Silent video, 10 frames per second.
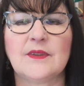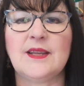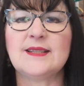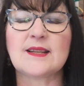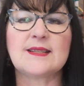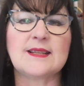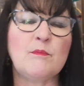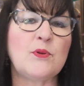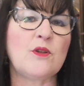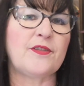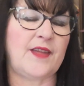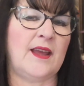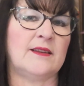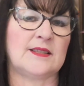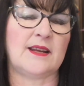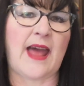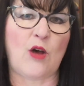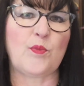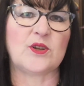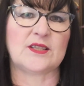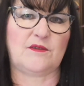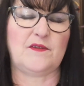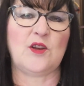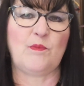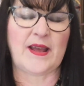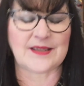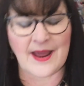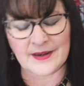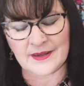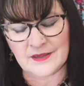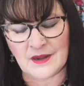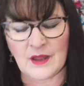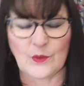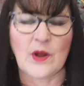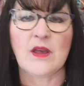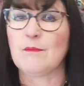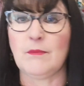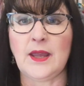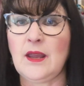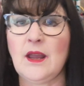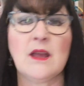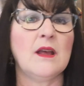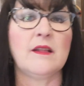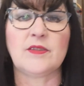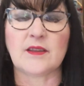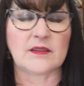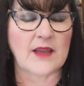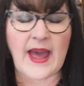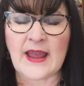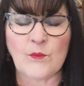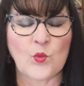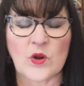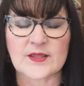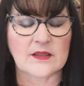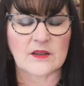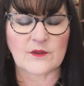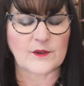These are simple things that help us to feel better. And I know the aim was